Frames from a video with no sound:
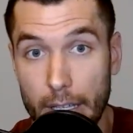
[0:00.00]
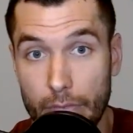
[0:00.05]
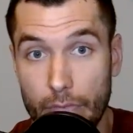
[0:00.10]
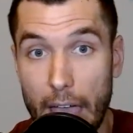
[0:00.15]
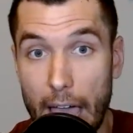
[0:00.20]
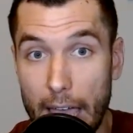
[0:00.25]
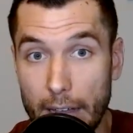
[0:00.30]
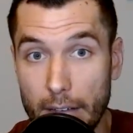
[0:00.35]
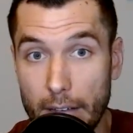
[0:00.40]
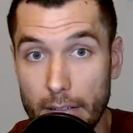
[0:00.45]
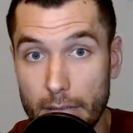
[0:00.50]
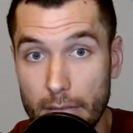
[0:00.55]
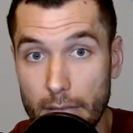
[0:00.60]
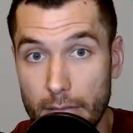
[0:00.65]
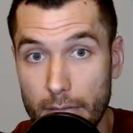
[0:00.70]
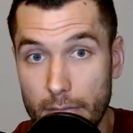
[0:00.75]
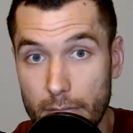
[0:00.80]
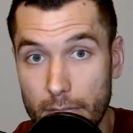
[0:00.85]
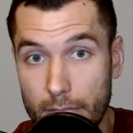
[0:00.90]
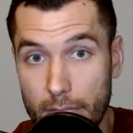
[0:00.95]
that
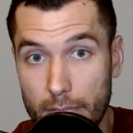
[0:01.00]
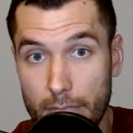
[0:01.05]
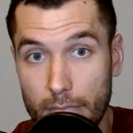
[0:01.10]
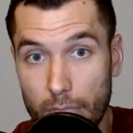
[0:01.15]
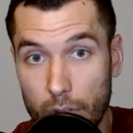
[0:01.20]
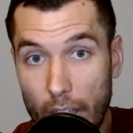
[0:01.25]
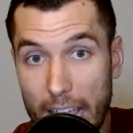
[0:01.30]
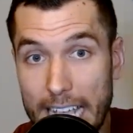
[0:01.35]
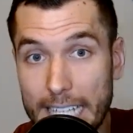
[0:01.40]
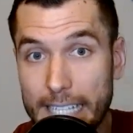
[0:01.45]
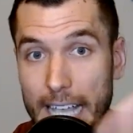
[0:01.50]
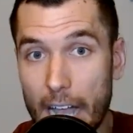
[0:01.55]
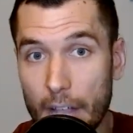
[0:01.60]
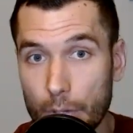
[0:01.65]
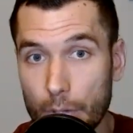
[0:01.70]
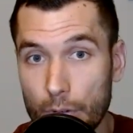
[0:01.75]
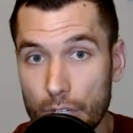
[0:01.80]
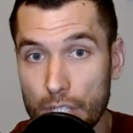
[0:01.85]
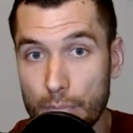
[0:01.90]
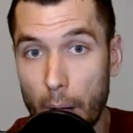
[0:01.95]
lays out
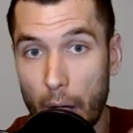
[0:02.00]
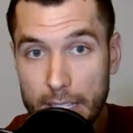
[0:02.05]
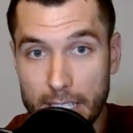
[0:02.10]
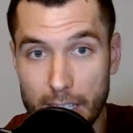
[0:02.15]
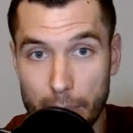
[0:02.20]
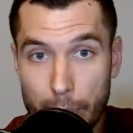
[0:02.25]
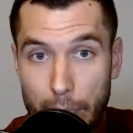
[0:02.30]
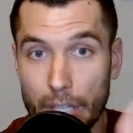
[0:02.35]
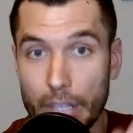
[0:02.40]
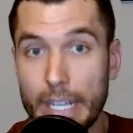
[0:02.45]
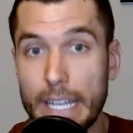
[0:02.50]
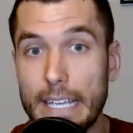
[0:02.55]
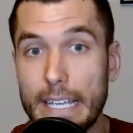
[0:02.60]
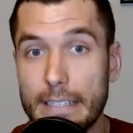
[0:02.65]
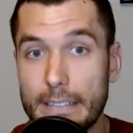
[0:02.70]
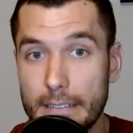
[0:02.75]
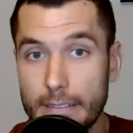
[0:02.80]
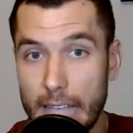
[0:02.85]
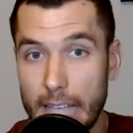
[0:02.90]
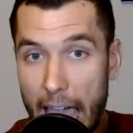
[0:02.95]
the
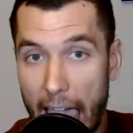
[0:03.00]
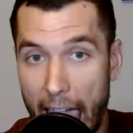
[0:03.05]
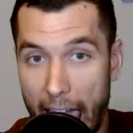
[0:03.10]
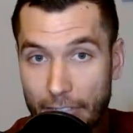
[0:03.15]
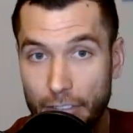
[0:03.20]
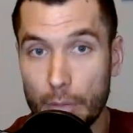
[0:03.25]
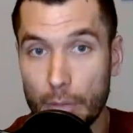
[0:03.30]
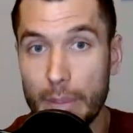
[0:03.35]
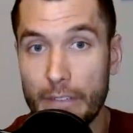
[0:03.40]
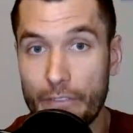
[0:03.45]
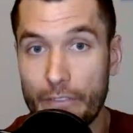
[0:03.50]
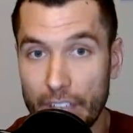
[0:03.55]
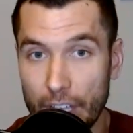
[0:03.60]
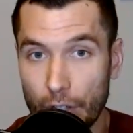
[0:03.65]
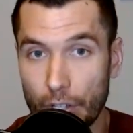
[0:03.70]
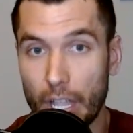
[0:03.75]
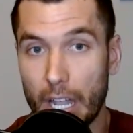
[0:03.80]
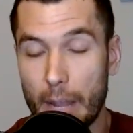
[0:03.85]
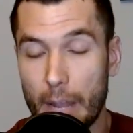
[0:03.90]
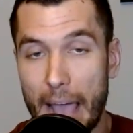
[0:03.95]
responsibilities that have to be
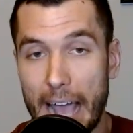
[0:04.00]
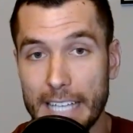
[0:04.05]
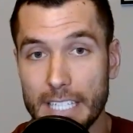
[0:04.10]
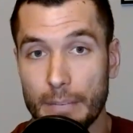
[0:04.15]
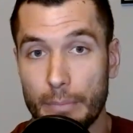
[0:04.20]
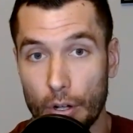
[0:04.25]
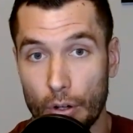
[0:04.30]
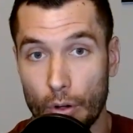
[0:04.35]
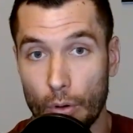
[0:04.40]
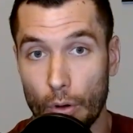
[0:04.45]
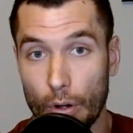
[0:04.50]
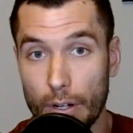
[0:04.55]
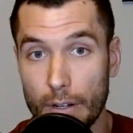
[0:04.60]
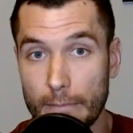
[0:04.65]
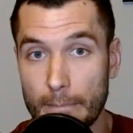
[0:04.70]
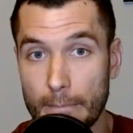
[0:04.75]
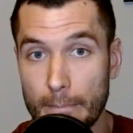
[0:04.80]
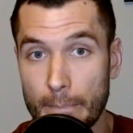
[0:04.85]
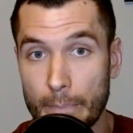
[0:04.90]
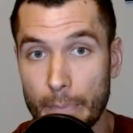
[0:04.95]
filled on a basketball court,